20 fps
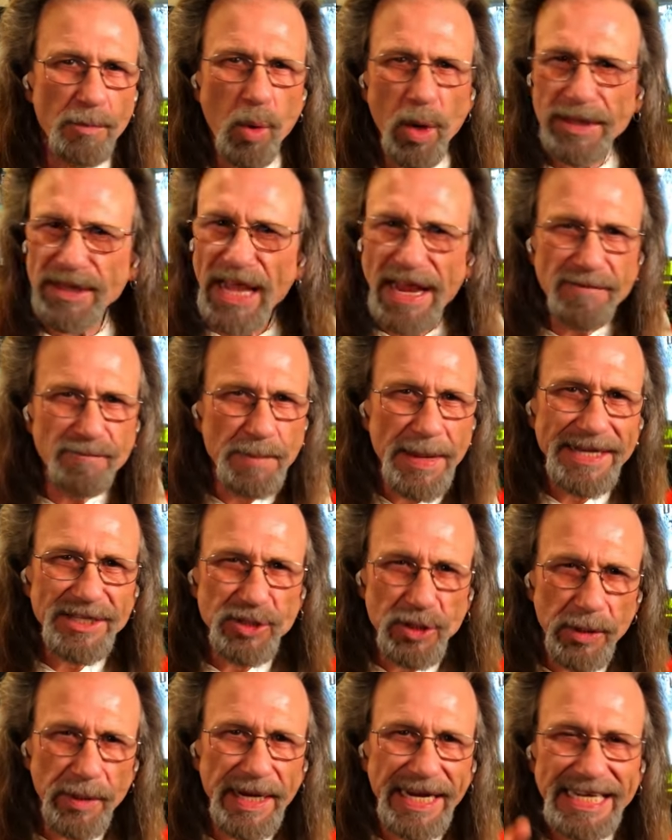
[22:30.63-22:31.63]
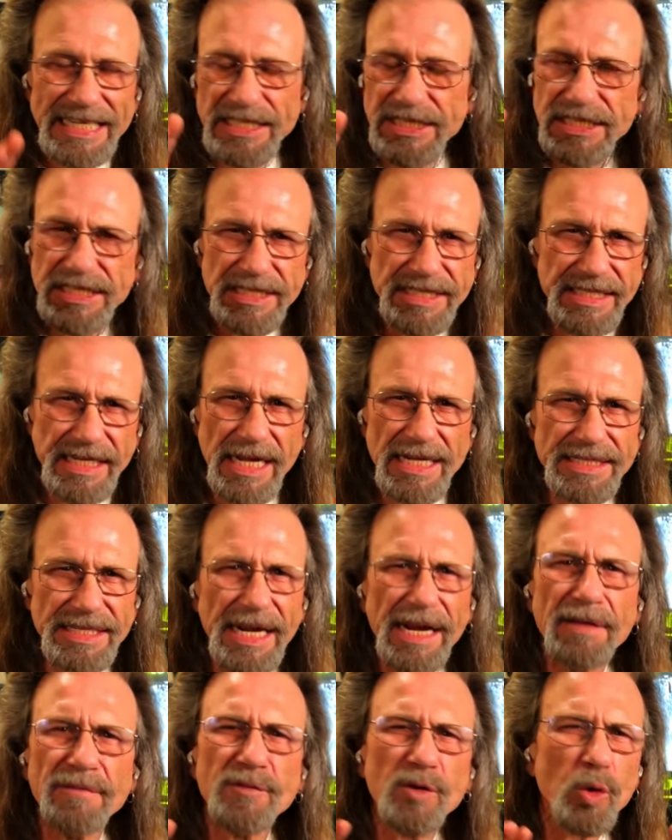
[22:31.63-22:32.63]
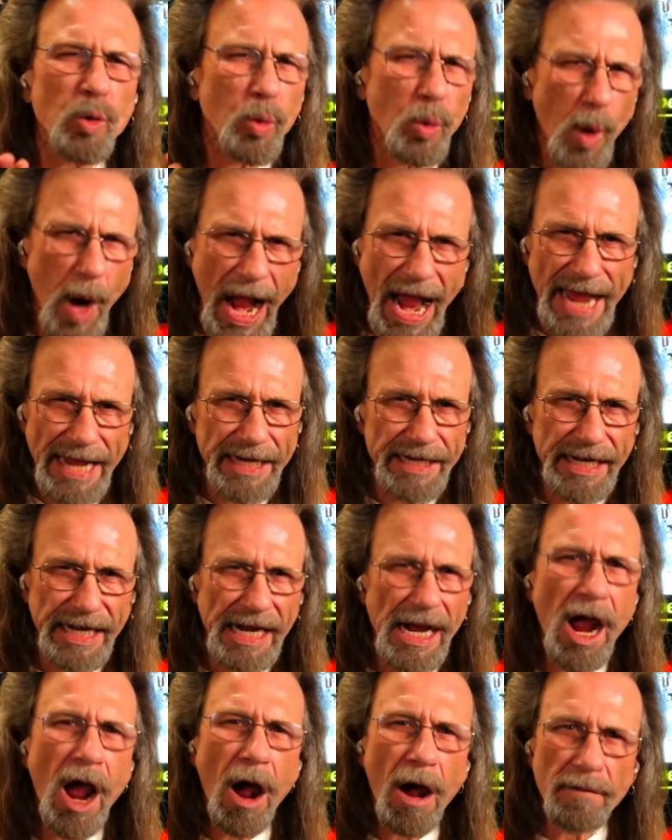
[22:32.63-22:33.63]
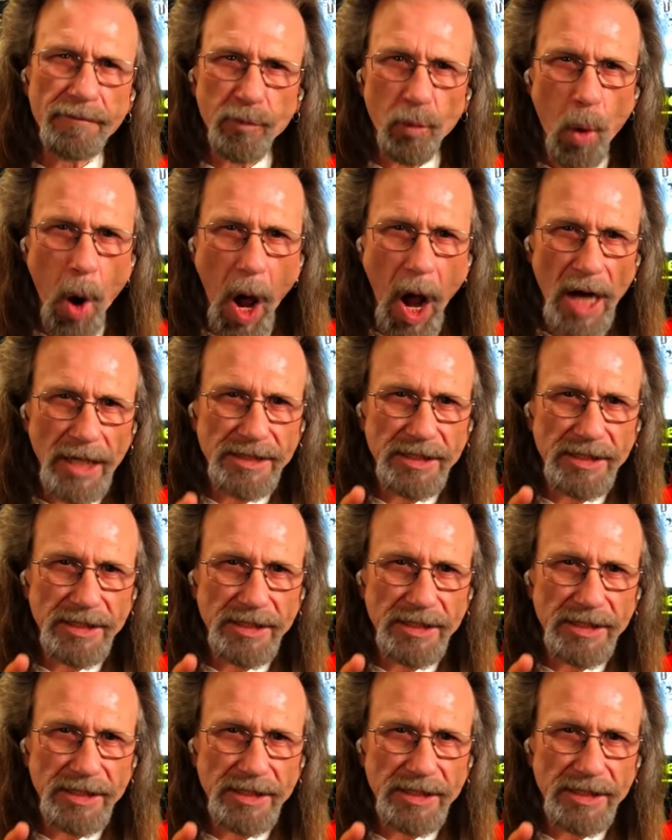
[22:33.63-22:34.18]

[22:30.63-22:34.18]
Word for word: what they've been doing is discussing a variety of rock